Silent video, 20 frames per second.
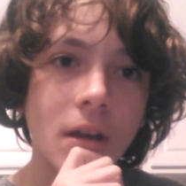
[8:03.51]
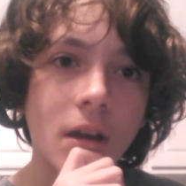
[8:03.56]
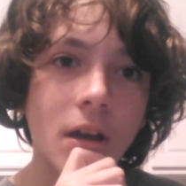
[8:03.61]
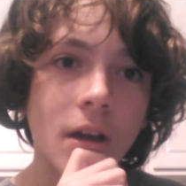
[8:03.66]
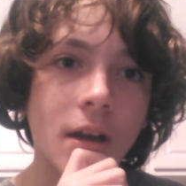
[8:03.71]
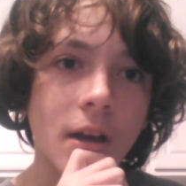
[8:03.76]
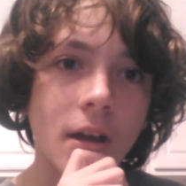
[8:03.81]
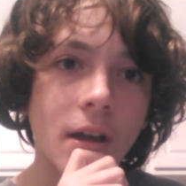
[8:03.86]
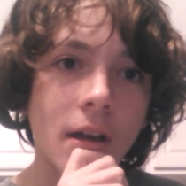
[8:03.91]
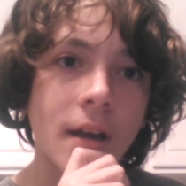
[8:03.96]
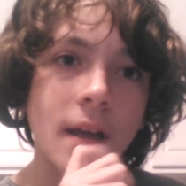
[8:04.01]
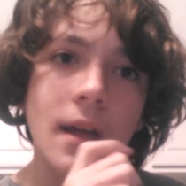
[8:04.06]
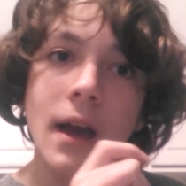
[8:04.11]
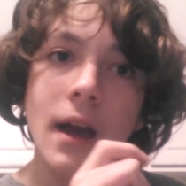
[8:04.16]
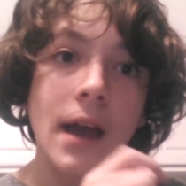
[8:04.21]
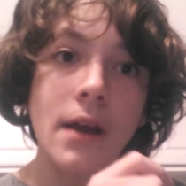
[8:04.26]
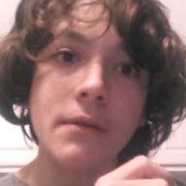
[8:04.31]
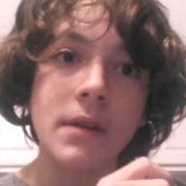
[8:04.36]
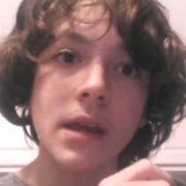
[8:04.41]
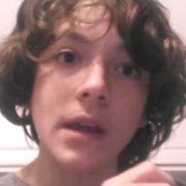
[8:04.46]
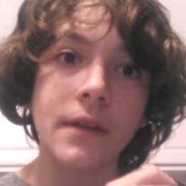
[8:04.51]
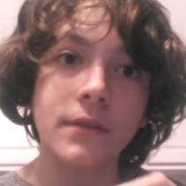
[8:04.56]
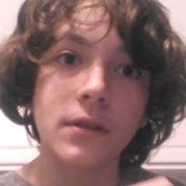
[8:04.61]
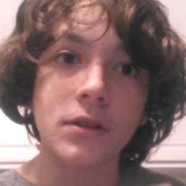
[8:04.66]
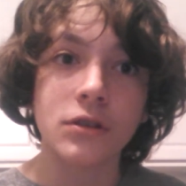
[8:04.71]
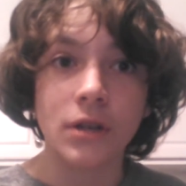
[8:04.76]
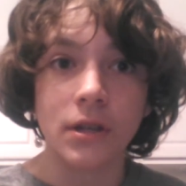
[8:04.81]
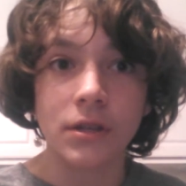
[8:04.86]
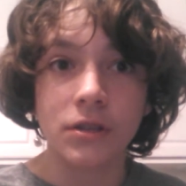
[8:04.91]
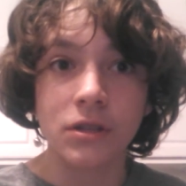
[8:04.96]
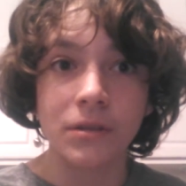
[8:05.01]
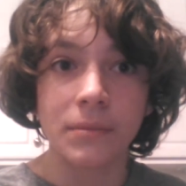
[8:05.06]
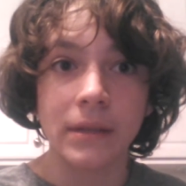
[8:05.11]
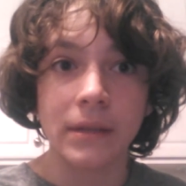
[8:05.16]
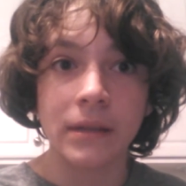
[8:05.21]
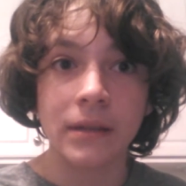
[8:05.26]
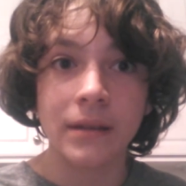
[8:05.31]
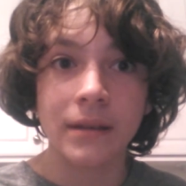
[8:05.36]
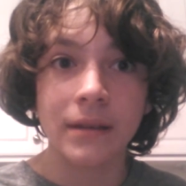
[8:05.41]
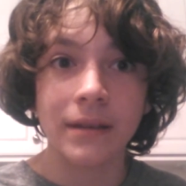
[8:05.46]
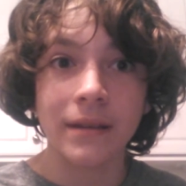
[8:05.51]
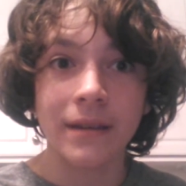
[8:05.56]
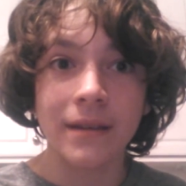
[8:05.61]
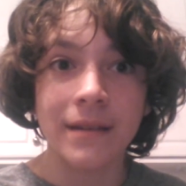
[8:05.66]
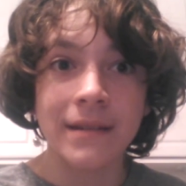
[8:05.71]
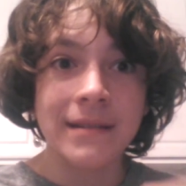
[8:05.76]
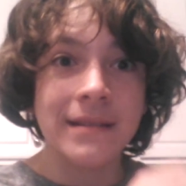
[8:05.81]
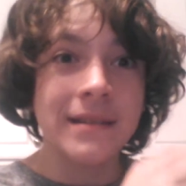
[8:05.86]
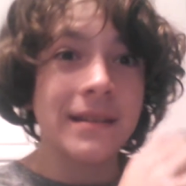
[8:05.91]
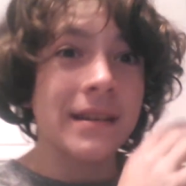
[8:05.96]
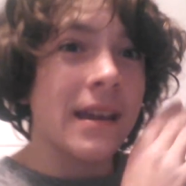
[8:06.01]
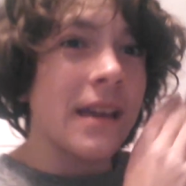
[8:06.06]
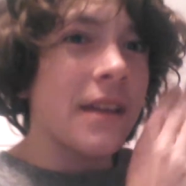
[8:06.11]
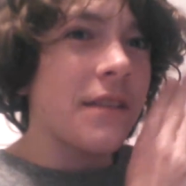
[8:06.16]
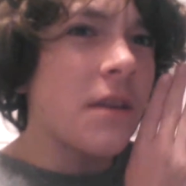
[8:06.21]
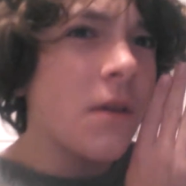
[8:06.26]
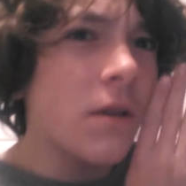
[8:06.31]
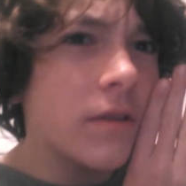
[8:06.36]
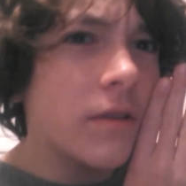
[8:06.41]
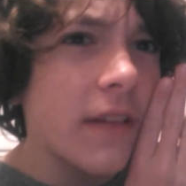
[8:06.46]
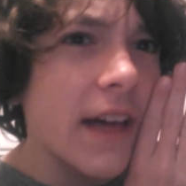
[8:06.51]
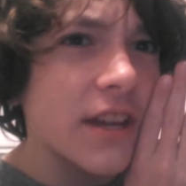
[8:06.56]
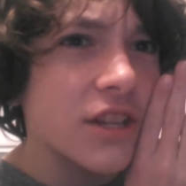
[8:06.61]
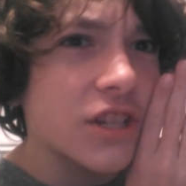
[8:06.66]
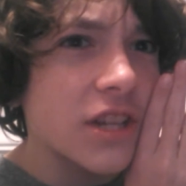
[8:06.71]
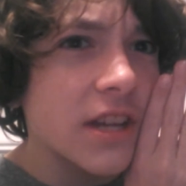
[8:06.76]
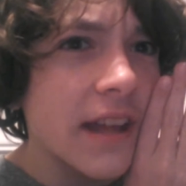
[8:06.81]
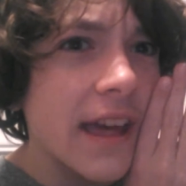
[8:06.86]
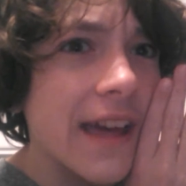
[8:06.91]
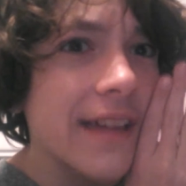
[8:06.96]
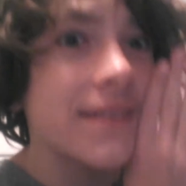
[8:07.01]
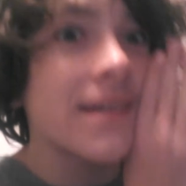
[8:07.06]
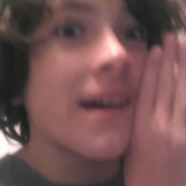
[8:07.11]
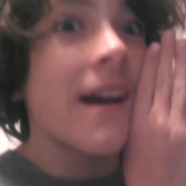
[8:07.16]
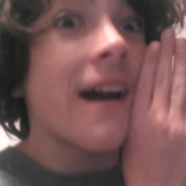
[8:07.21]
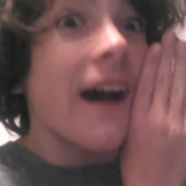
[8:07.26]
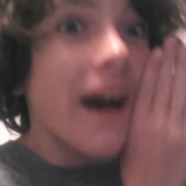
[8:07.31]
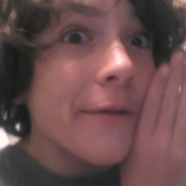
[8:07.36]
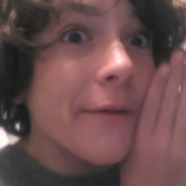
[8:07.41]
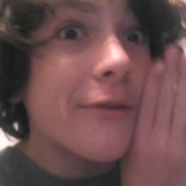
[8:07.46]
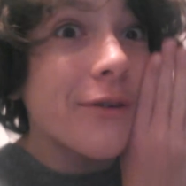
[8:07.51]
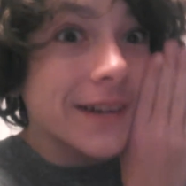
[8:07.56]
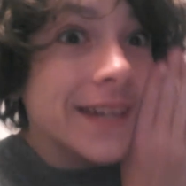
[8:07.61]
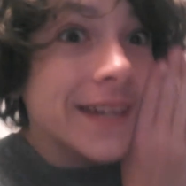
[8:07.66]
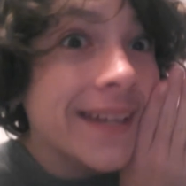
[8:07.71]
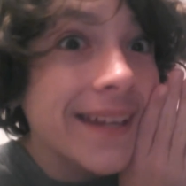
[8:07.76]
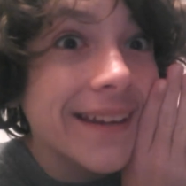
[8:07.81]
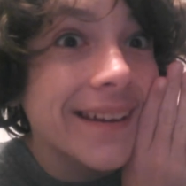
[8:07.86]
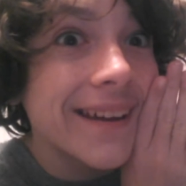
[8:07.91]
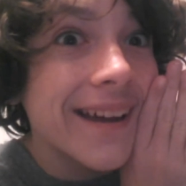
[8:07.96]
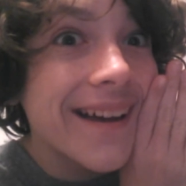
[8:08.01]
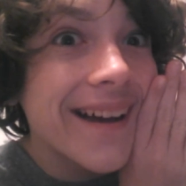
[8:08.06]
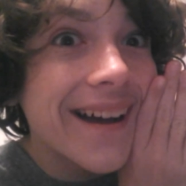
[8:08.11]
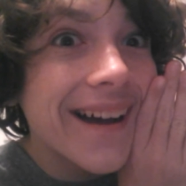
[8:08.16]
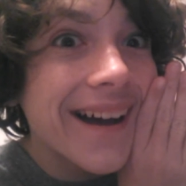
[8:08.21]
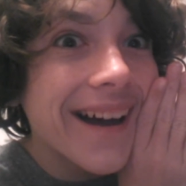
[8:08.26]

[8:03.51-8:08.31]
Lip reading: I don't care if you're gonna try to sue me. Newsflash, shitheads. I'm 14.